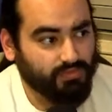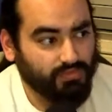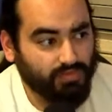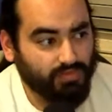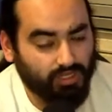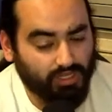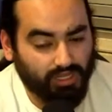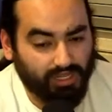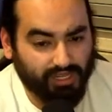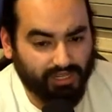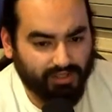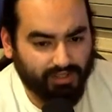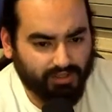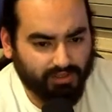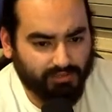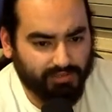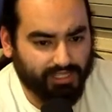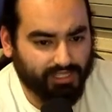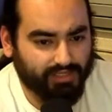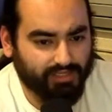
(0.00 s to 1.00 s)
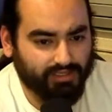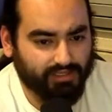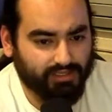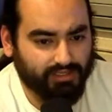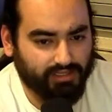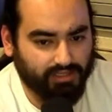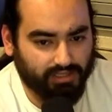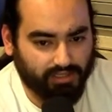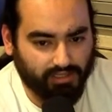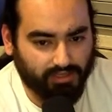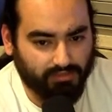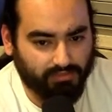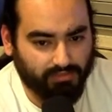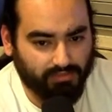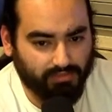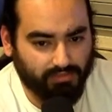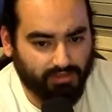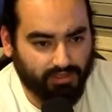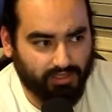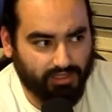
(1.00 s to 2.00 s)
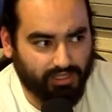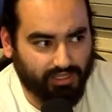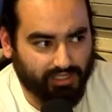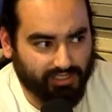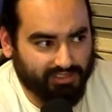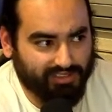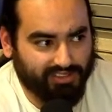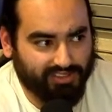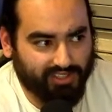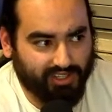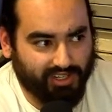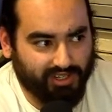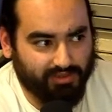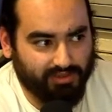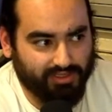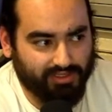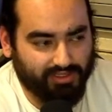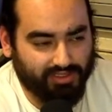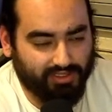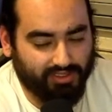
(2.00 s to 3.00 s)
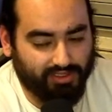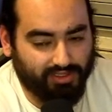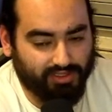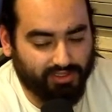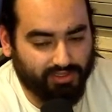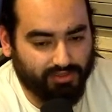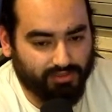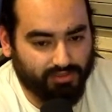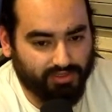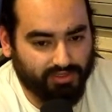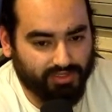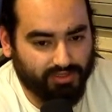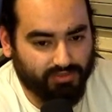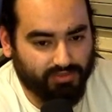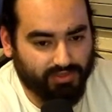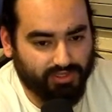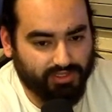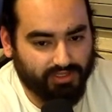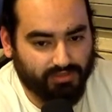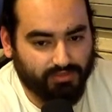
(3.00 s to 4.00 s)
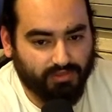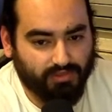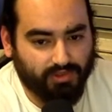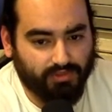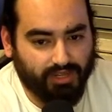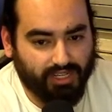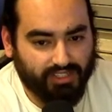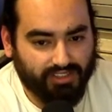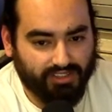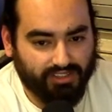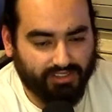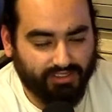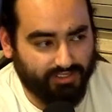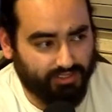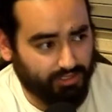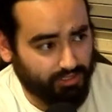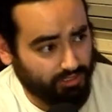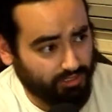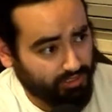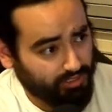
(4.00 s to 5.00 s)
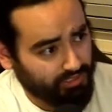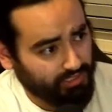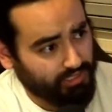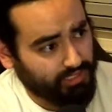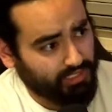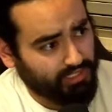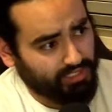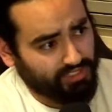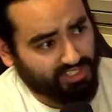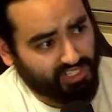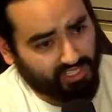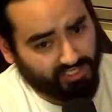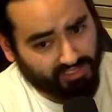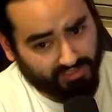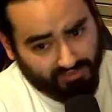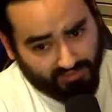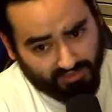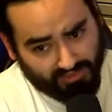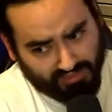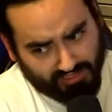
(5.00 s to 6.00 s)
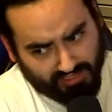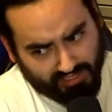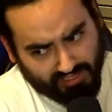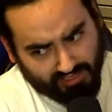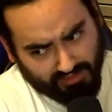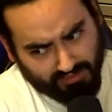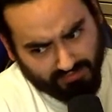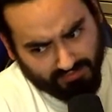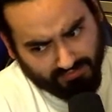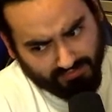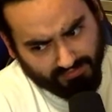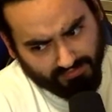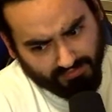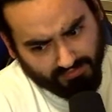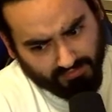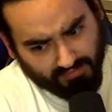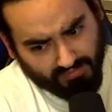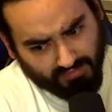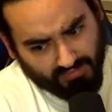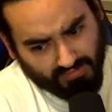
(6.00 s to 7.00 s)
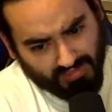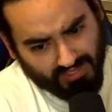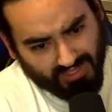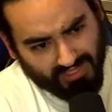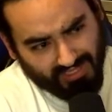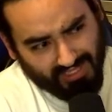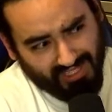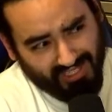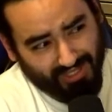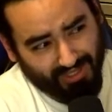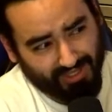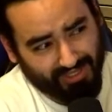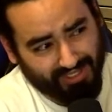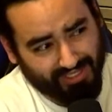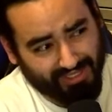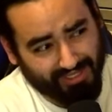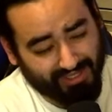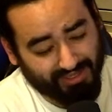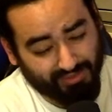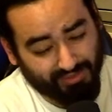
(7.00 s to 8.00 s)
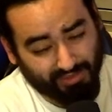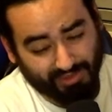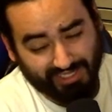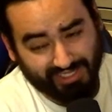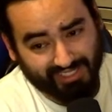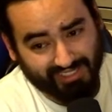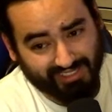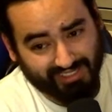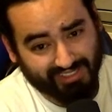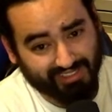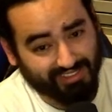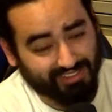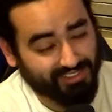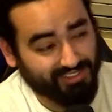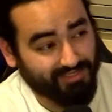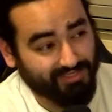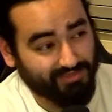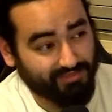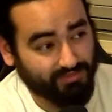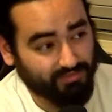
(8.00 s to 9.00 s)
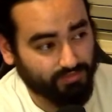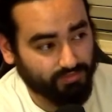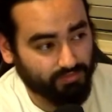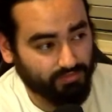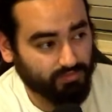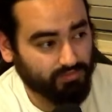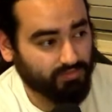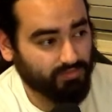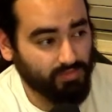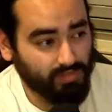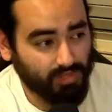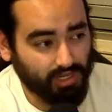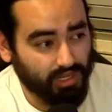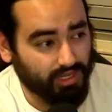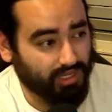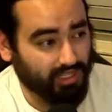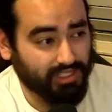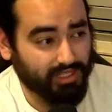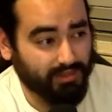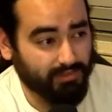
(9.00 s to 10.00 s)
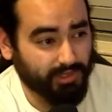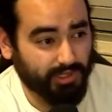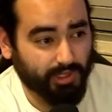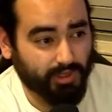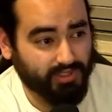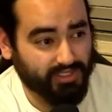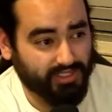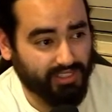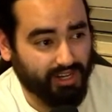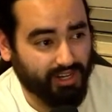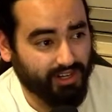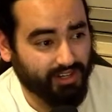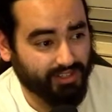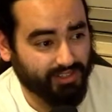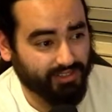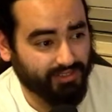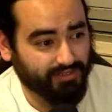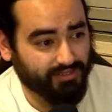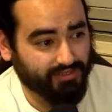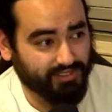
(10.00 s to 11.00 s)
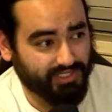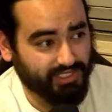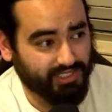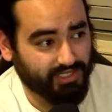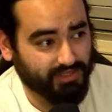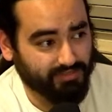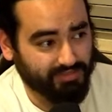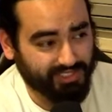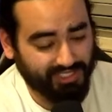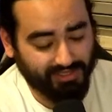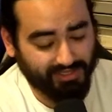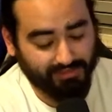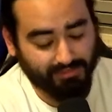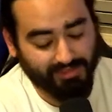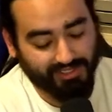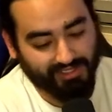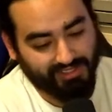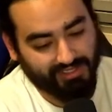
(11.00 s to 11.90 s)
I don't know, man. I just kind of want to see Thunder Rosa win some more matches and challenge for the title, and win it. Because now that I'm growing tired of DMD, but